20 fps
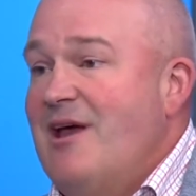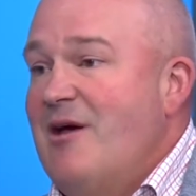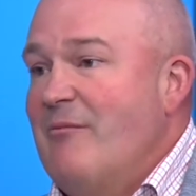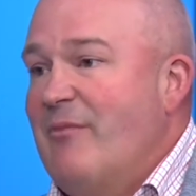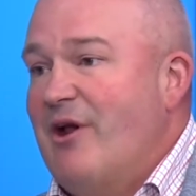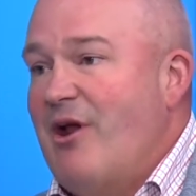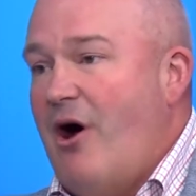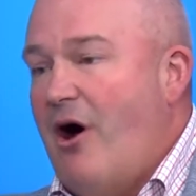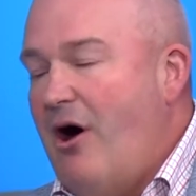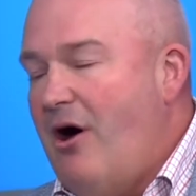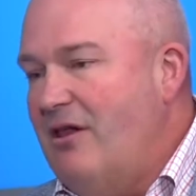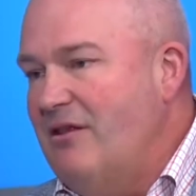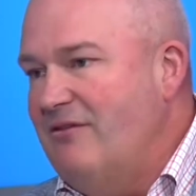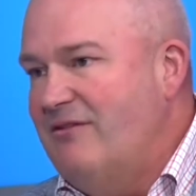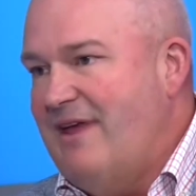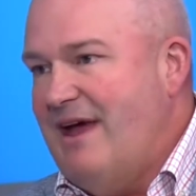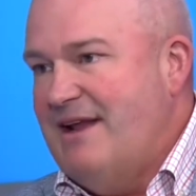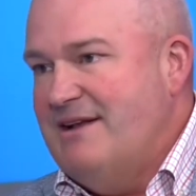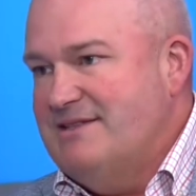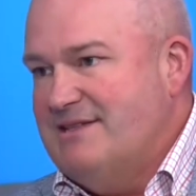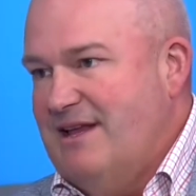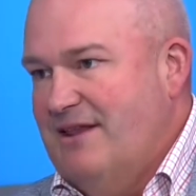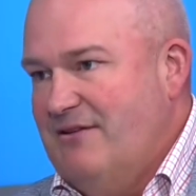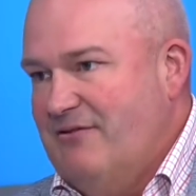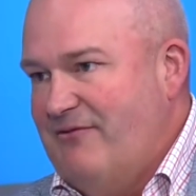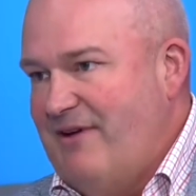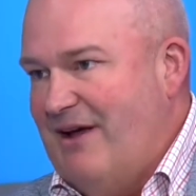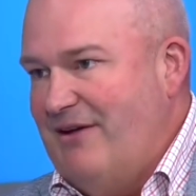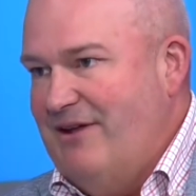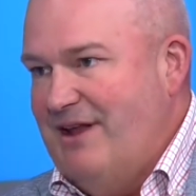But all of that is on the
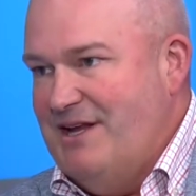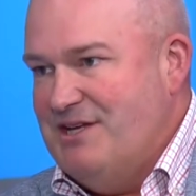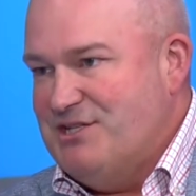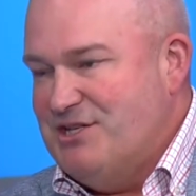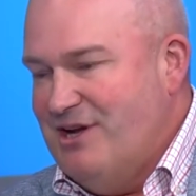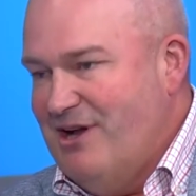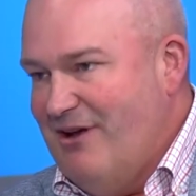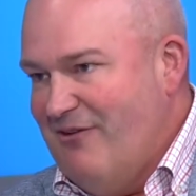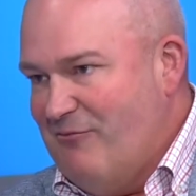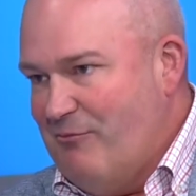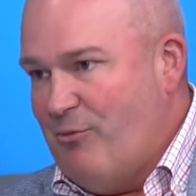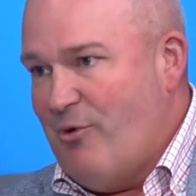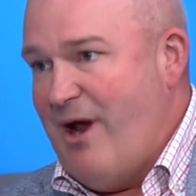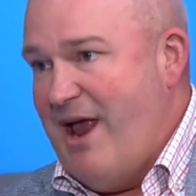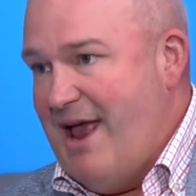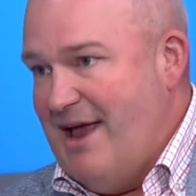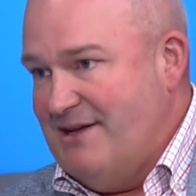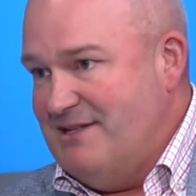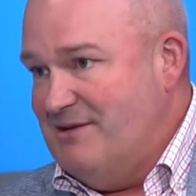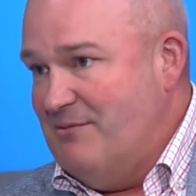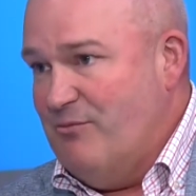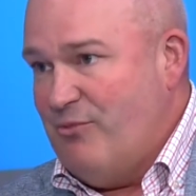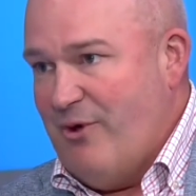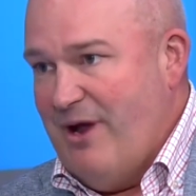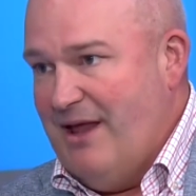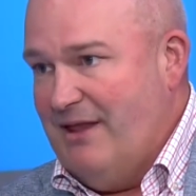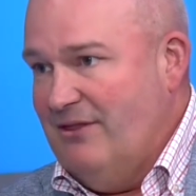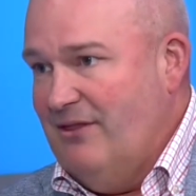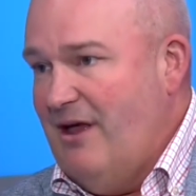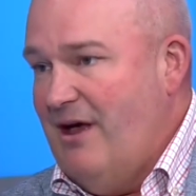foundation of brand and
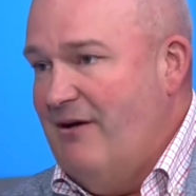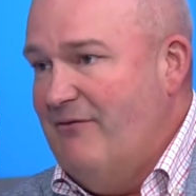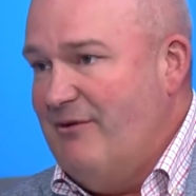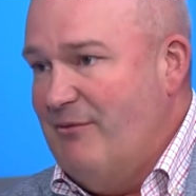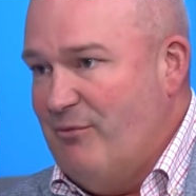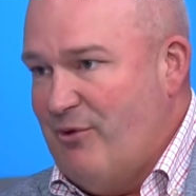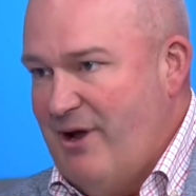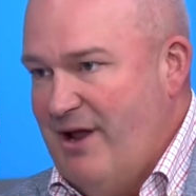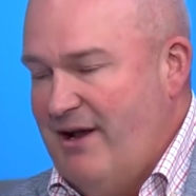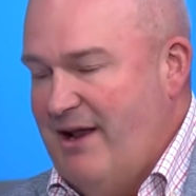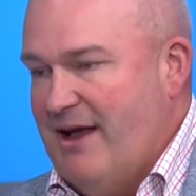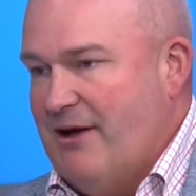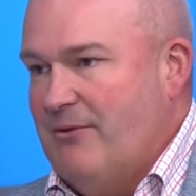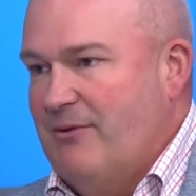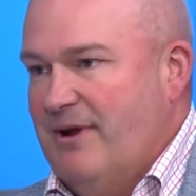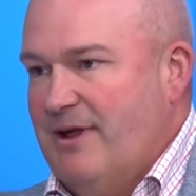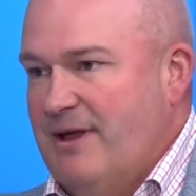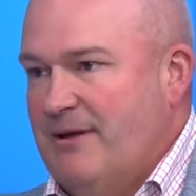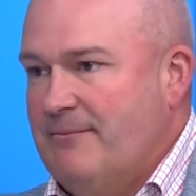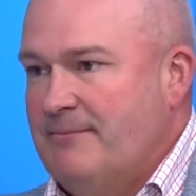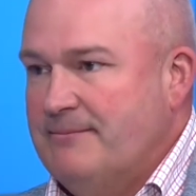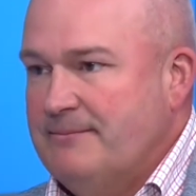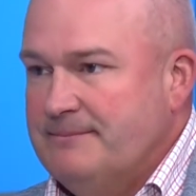brand love and brand equity.